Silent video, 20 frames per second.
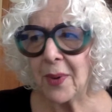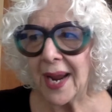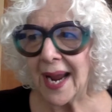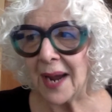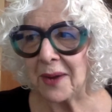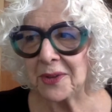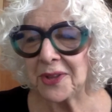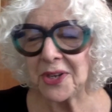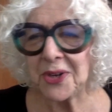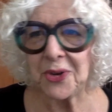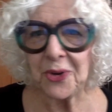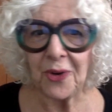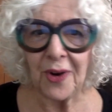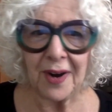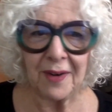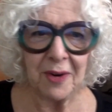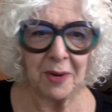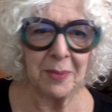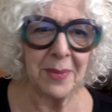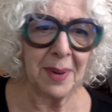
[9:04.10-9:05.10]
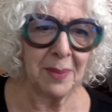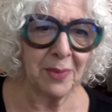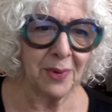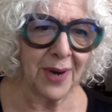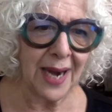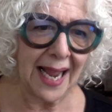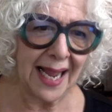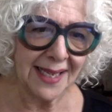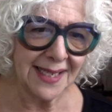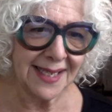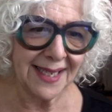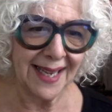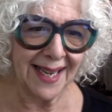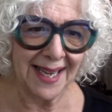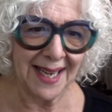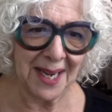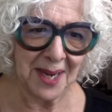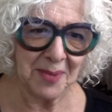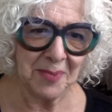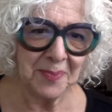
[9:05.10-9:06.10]
out the door, I remember asking
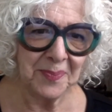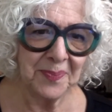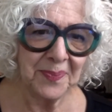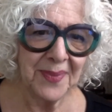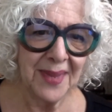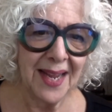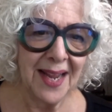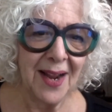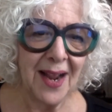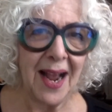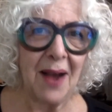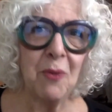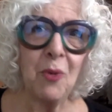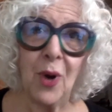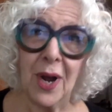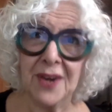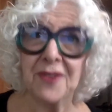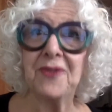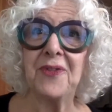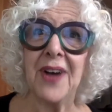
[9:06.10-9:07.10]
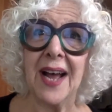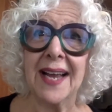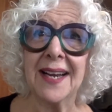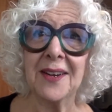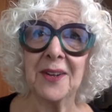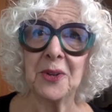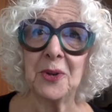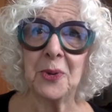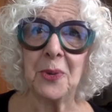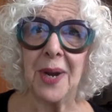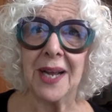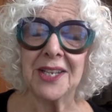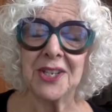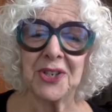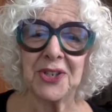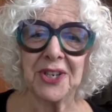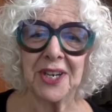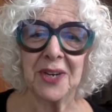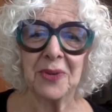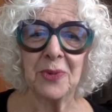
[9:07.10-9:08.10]
him one final
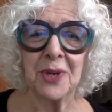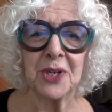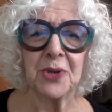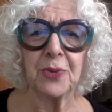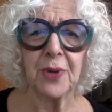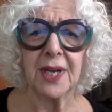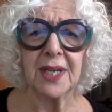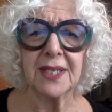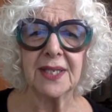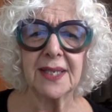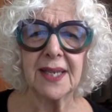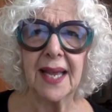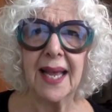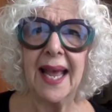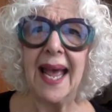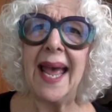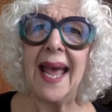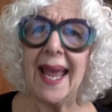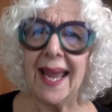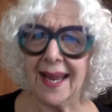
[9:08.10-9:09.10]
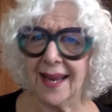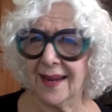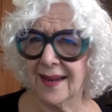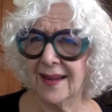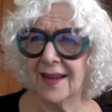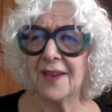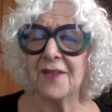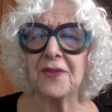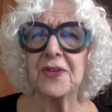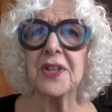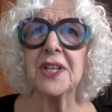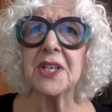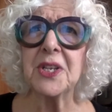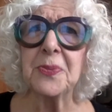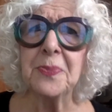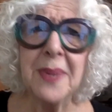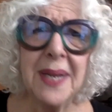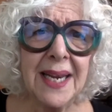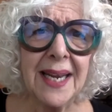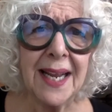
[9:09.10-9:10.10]
question, which was, "Hey, for this
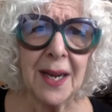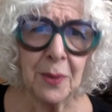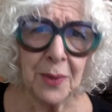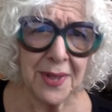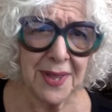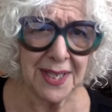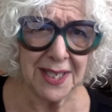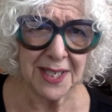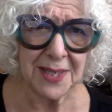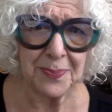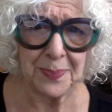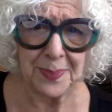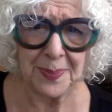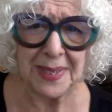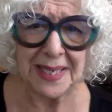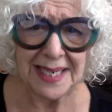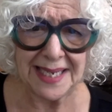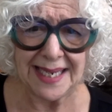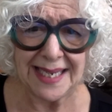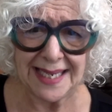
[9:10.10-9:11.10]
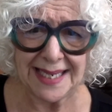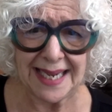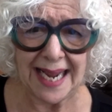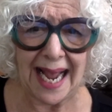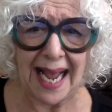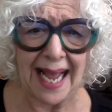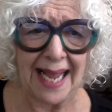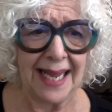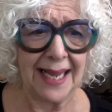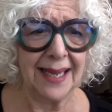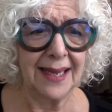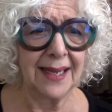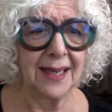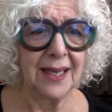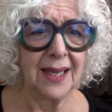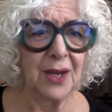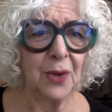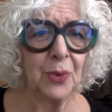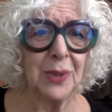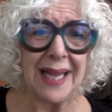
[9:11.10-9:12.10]
meeting with this business guy,
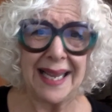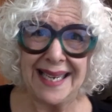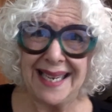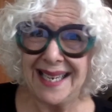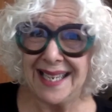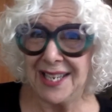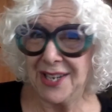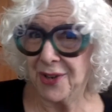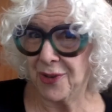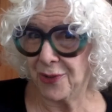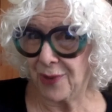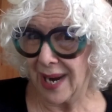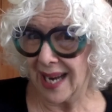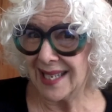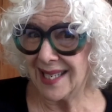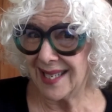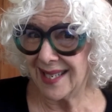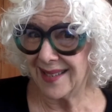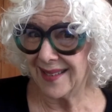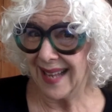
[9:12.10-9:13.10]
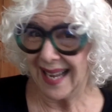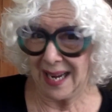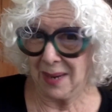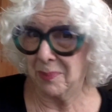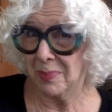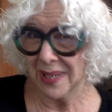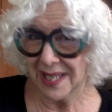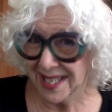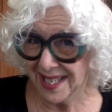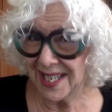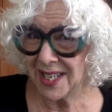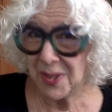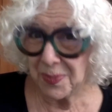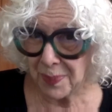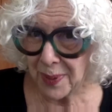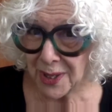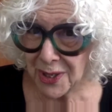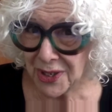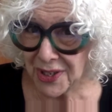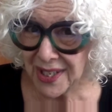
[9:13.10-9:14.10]
will I need to dress like a business
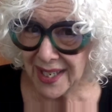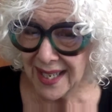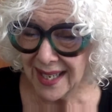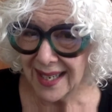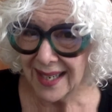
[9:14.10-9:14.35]
person?"